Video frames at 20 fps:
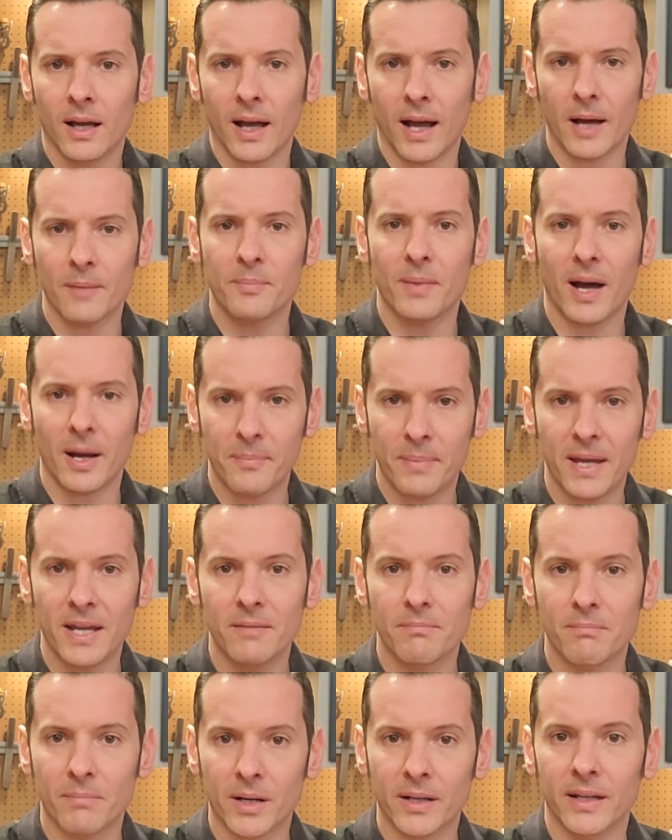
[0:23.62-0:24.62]
I
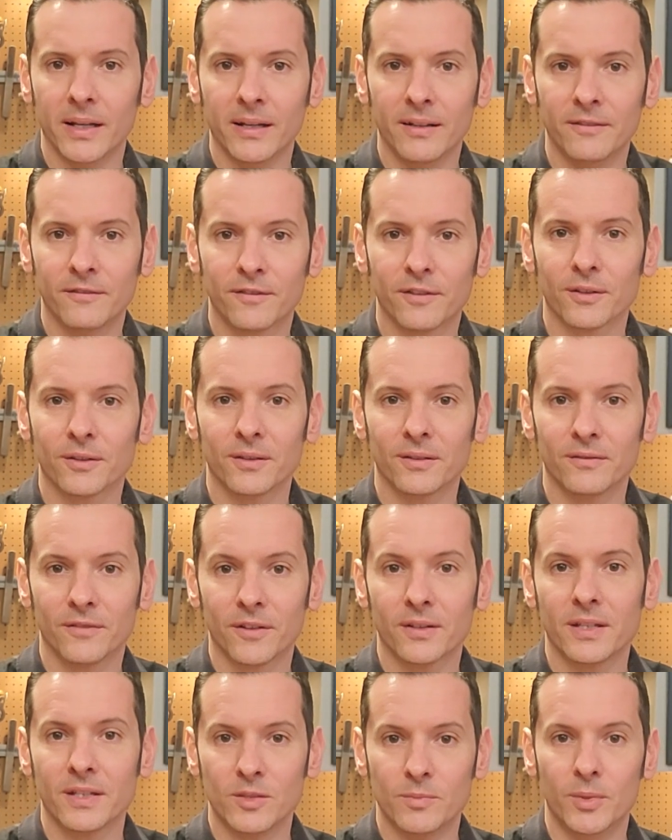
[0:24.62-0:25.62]
paid money for
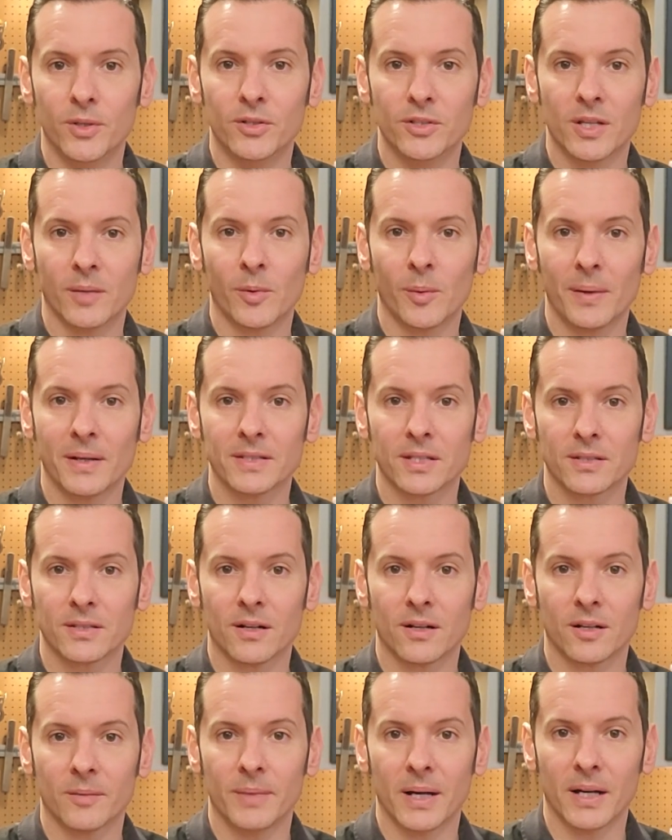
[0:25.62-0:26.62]
these boots I'm about to
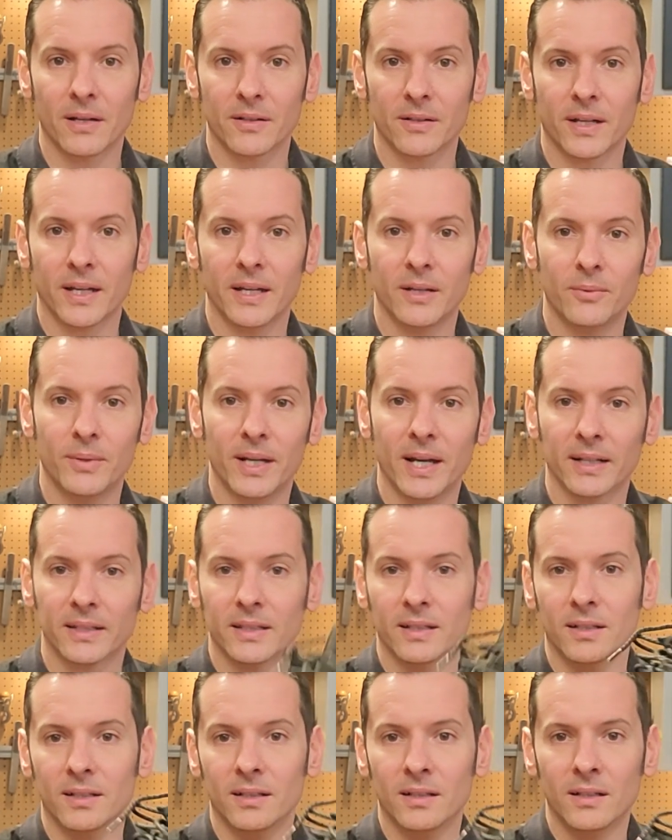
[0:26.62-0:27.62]
talk about. Okay, we got
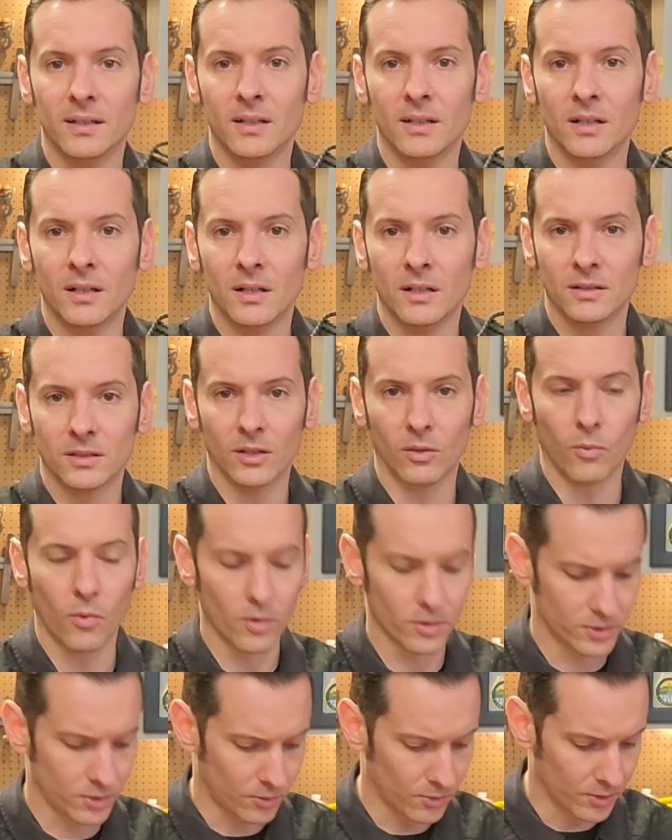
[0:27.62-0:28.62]
the
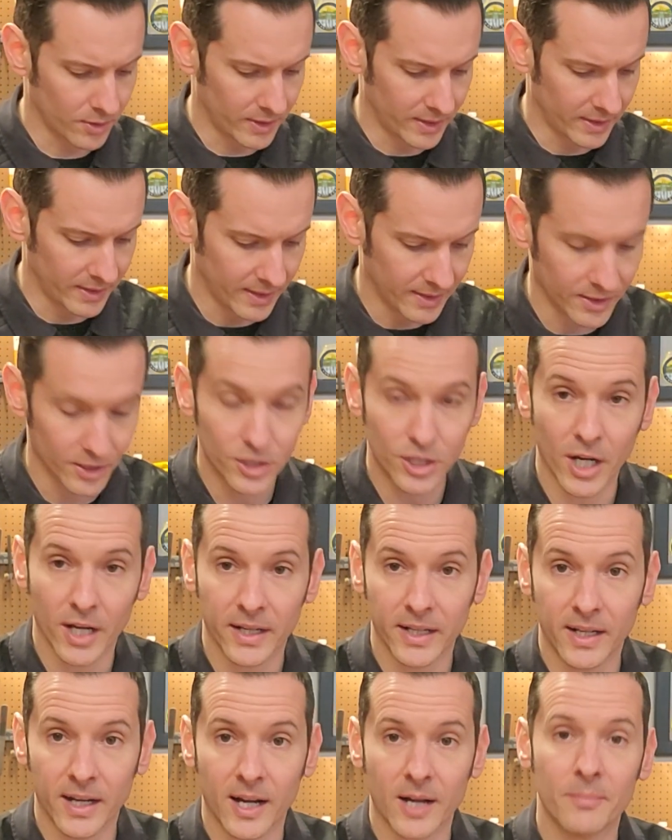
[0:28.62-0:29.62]
Wartorn and then the
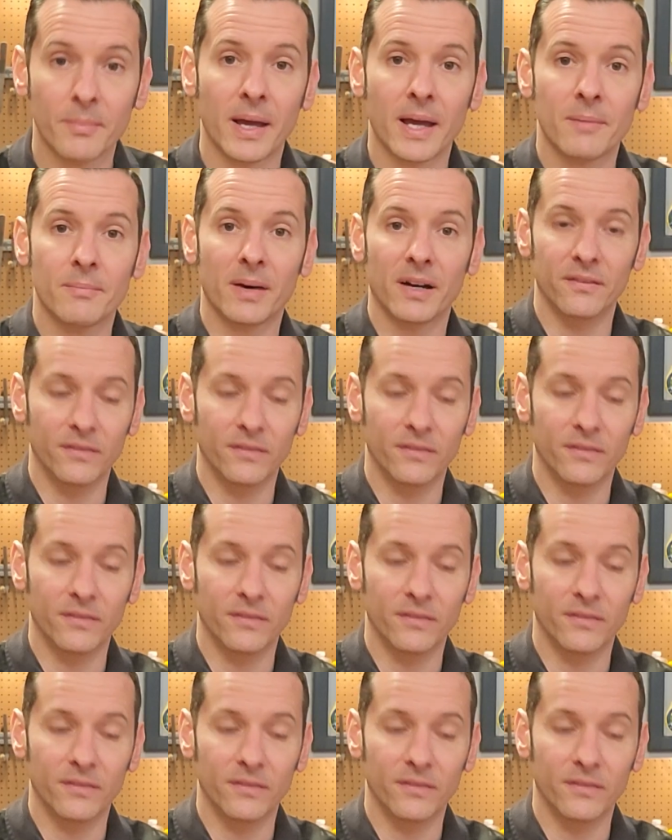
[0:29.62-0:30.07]
Johnny Combat by